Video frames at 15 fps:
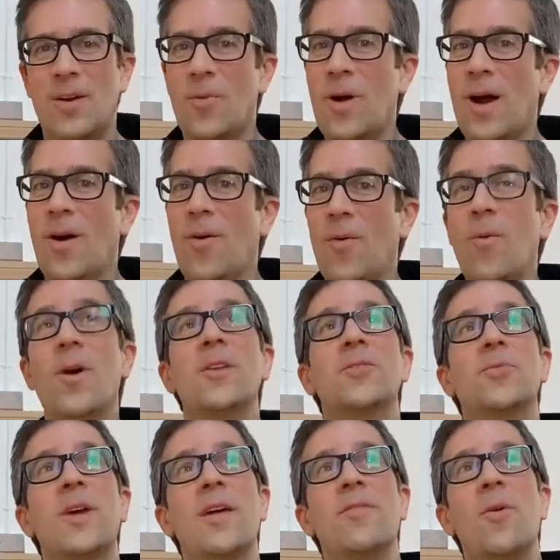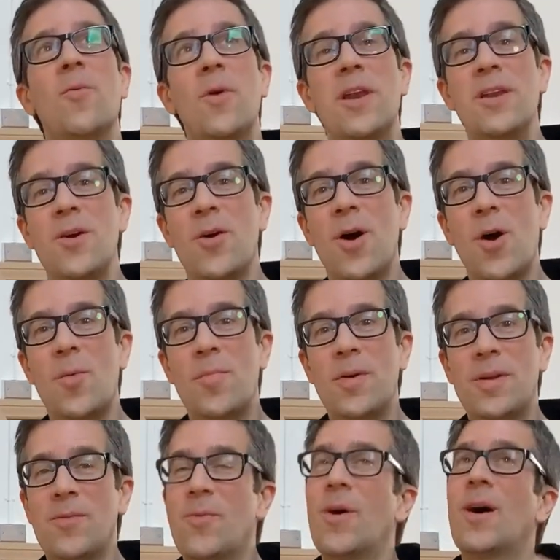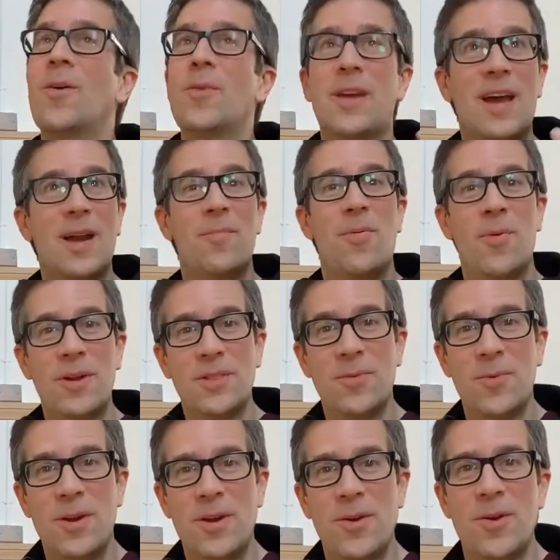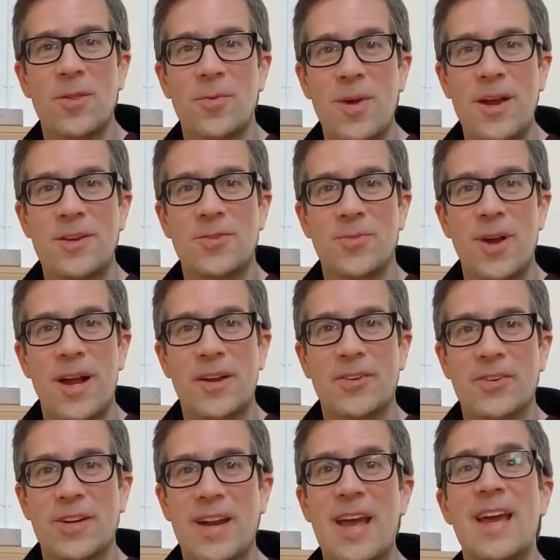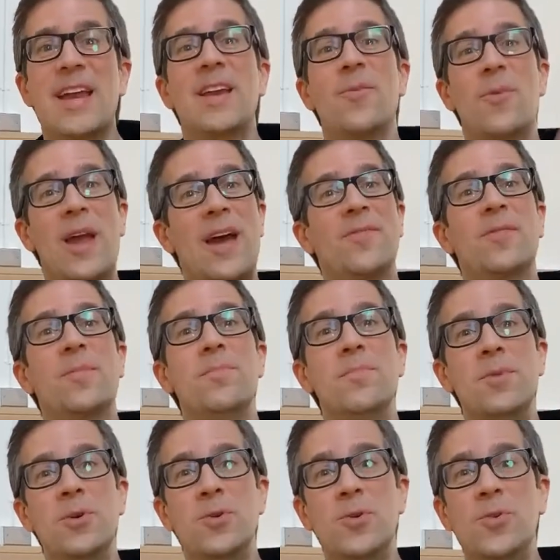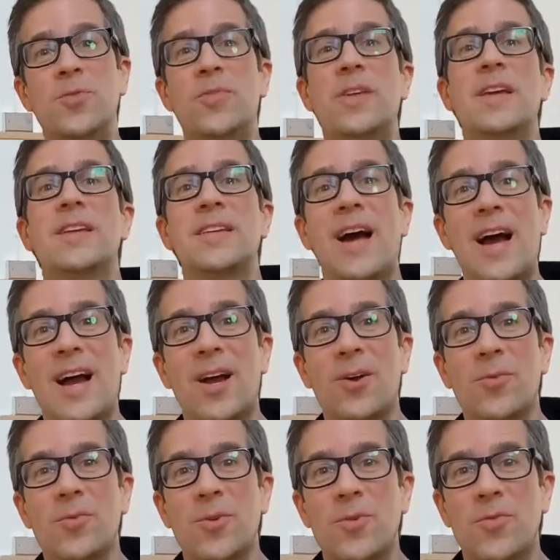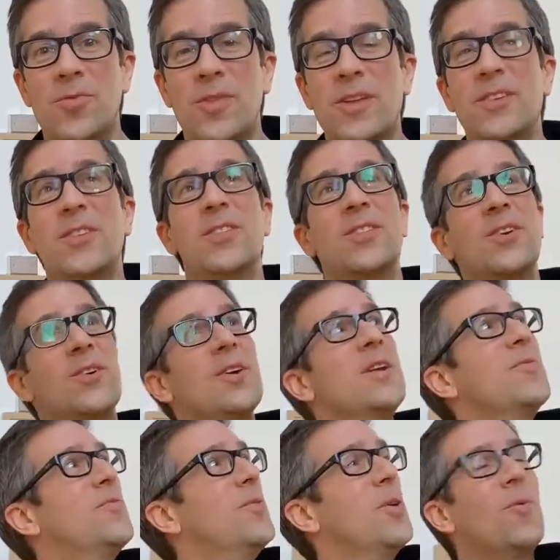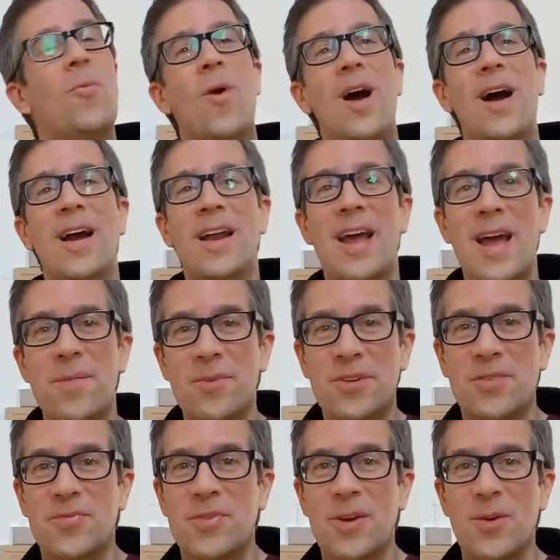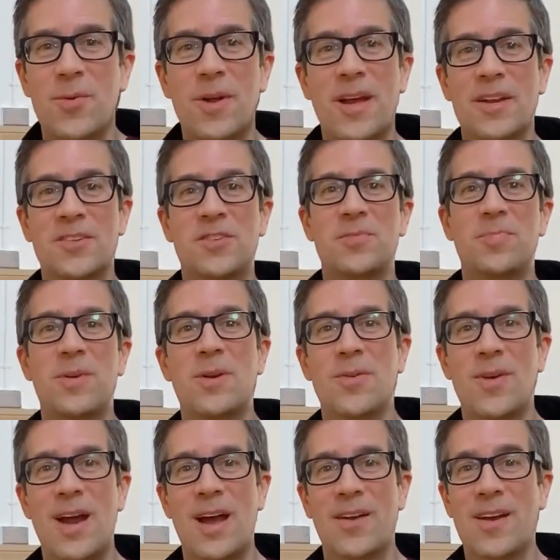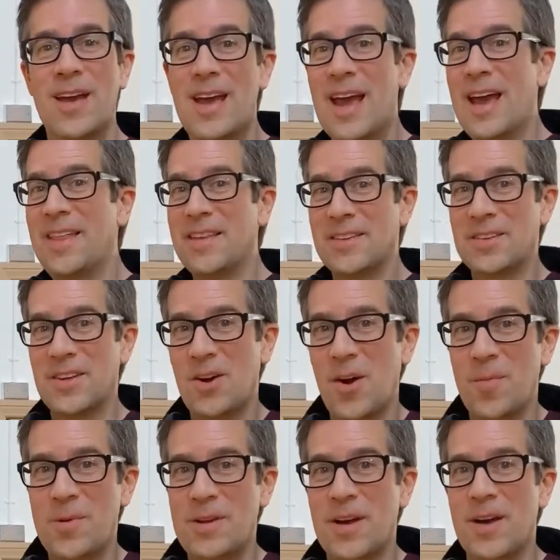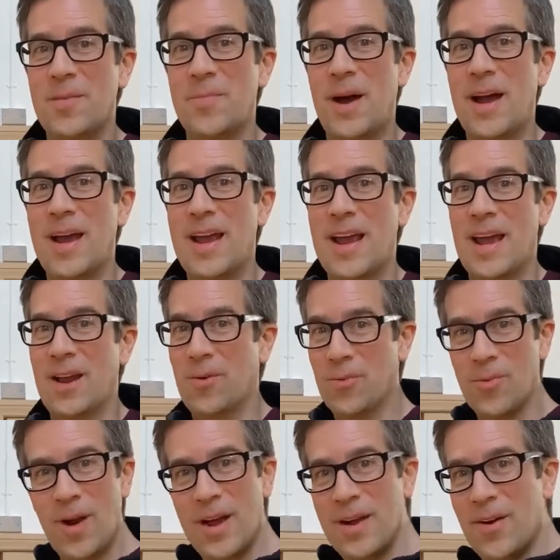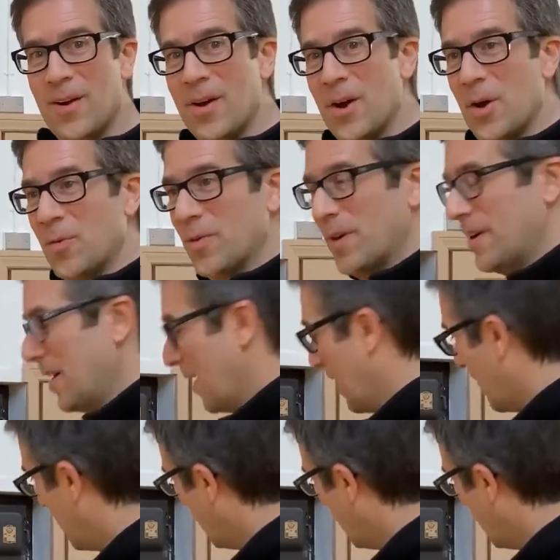Well, once we have the window open, well, we got to point the window in the right direction, and we have to move the entire roof. This 30-foot wide hemisphere, we got to spin around, and this can all be done by hand, right on over here.